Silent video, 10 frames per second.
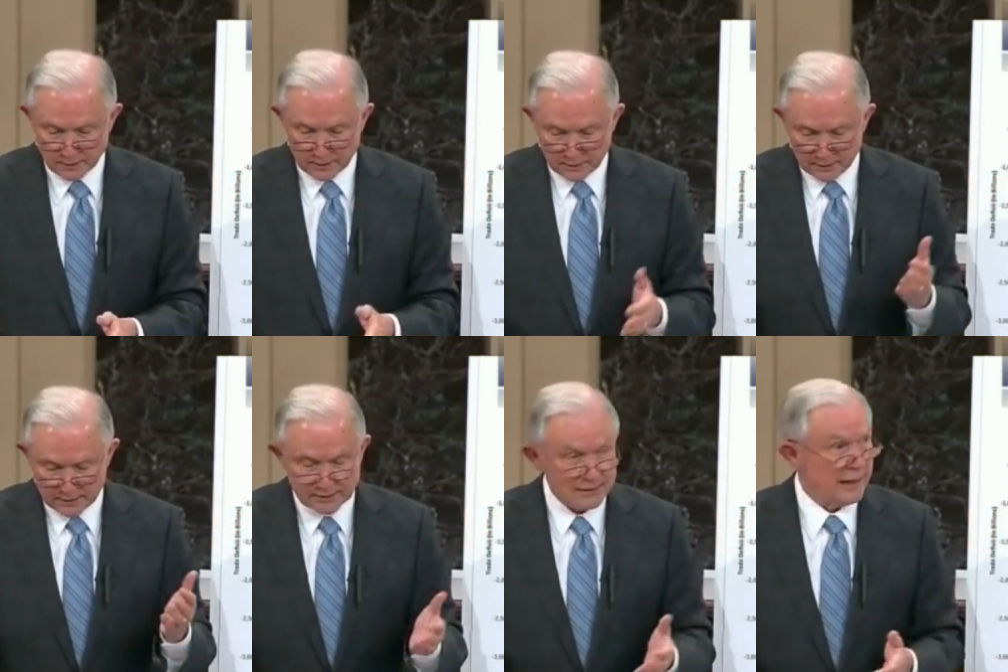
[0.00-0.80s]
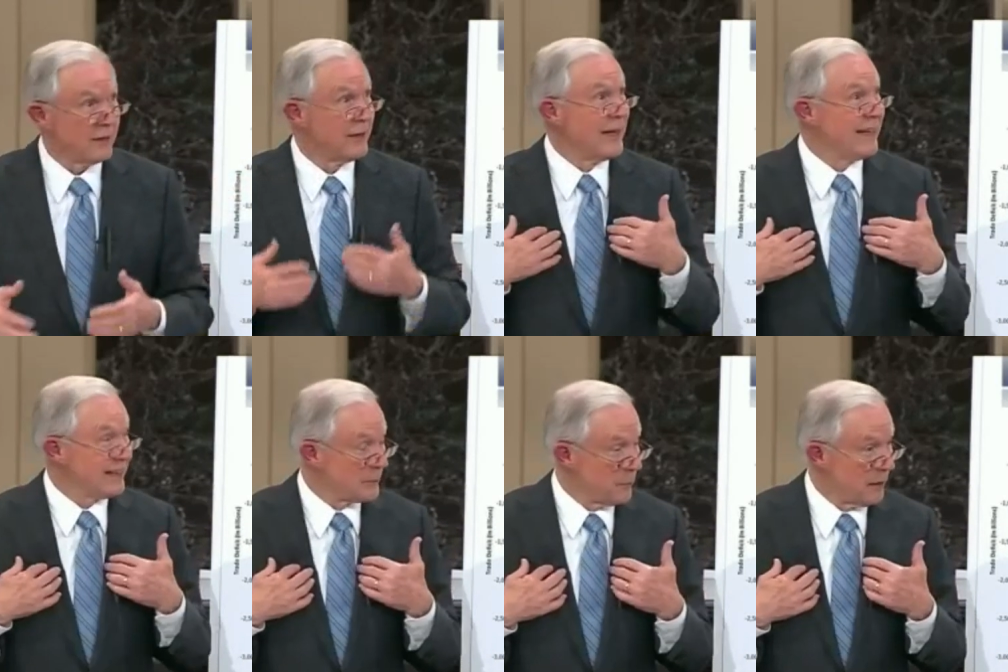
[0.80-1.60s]
And this is how they
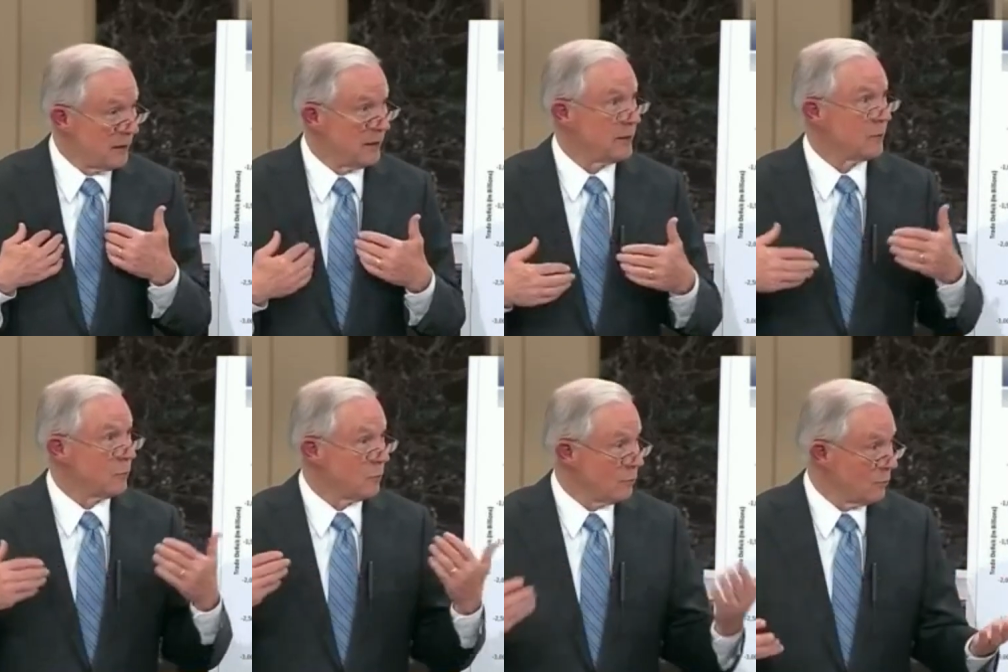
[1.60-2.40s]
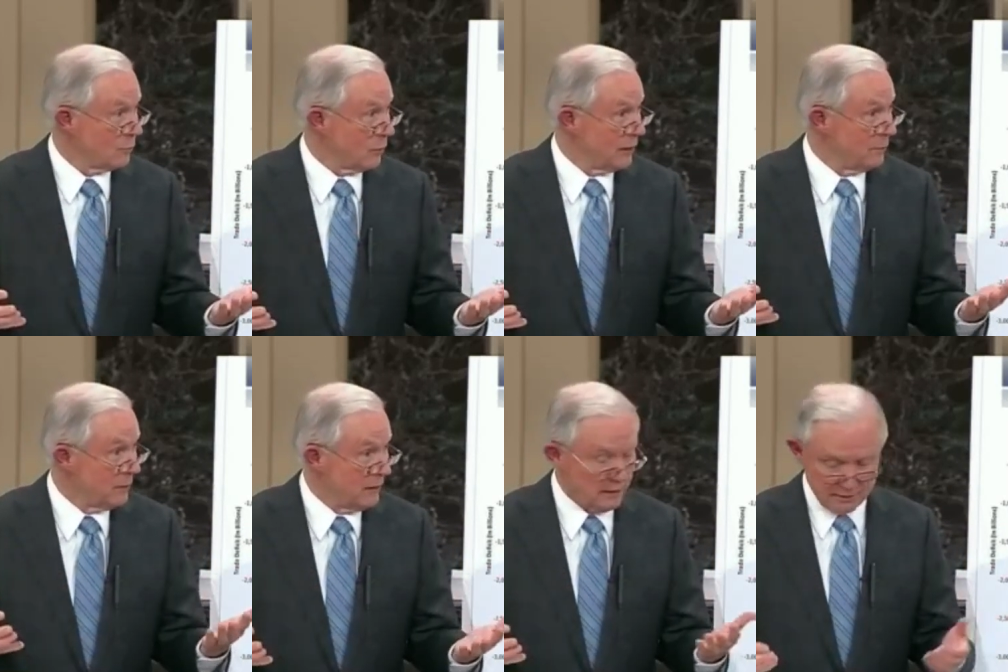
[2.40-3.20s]
explain what it
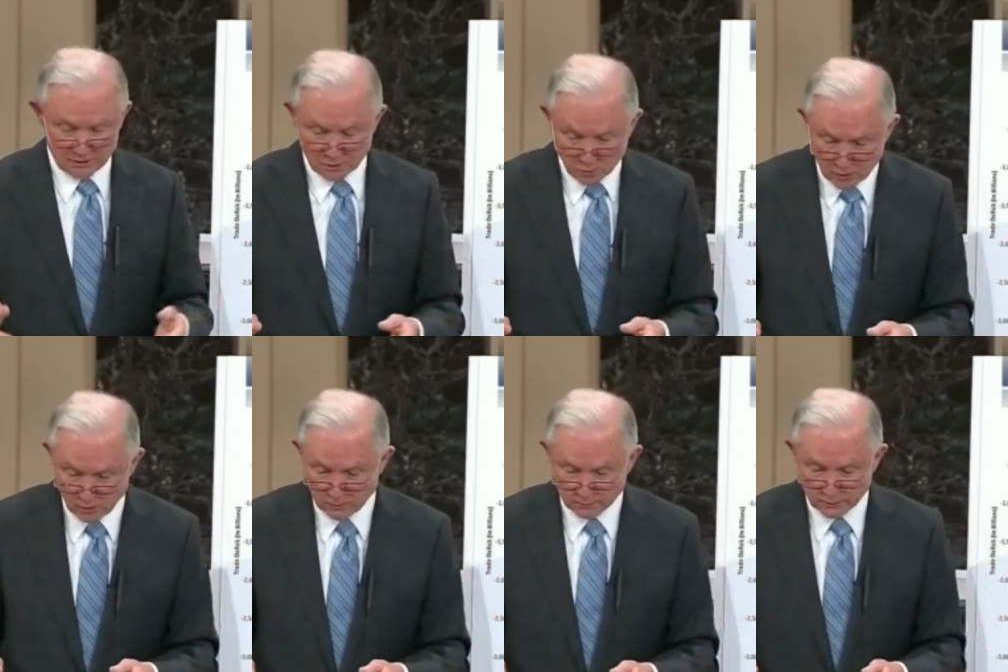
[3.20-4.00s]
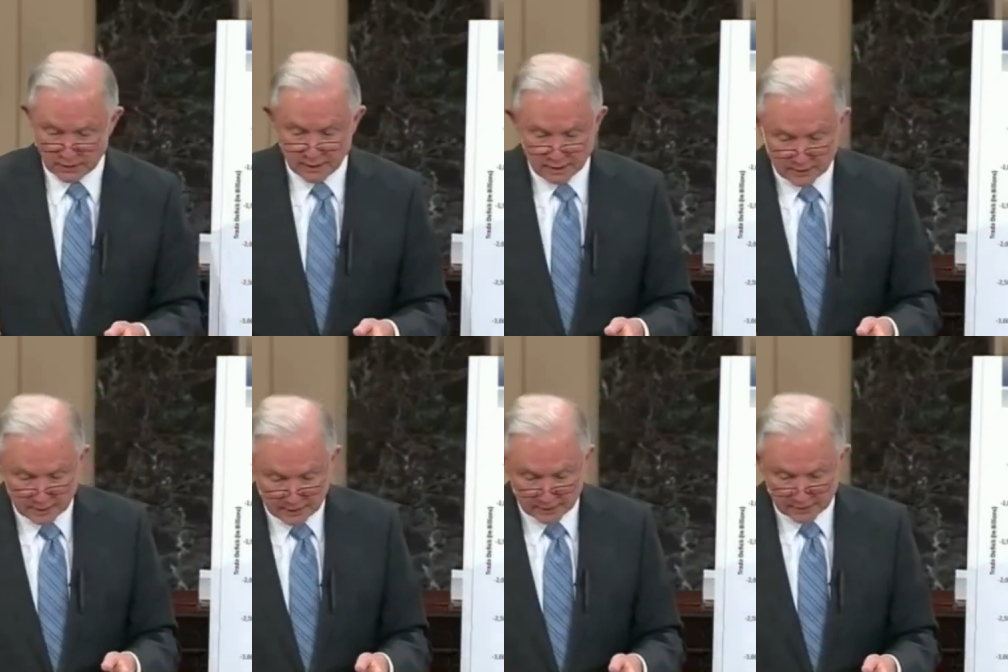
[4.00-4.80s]
means. Quote,
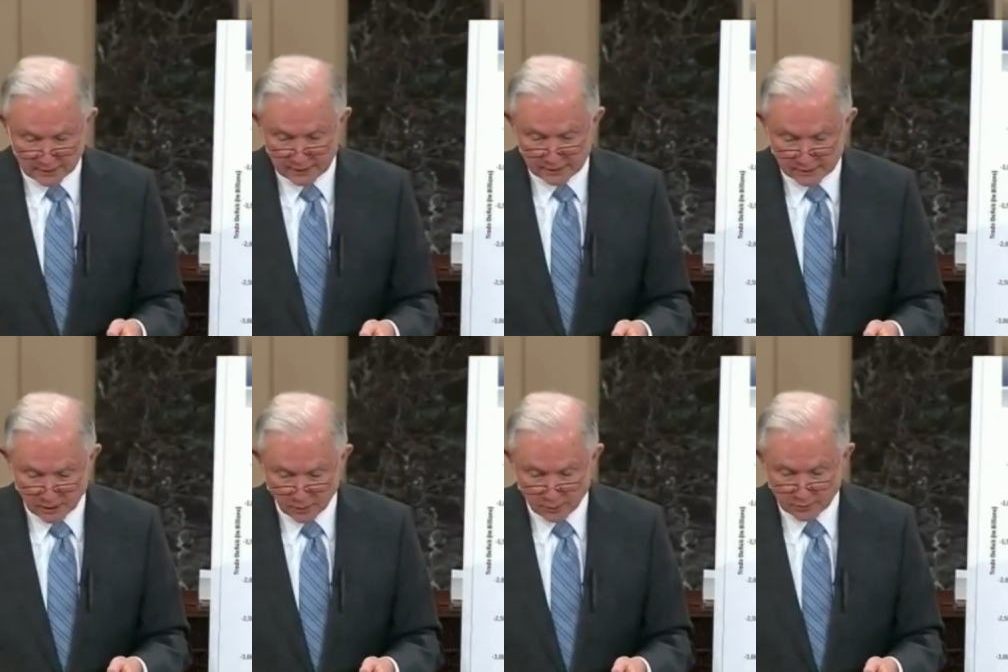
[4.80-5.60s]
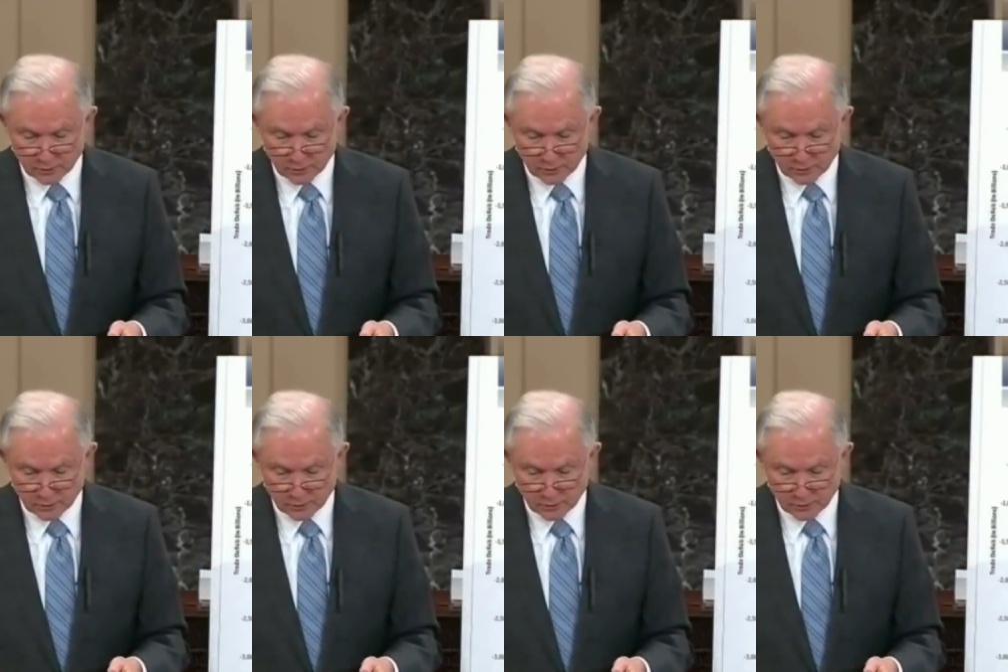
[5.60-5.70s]
TISA is open to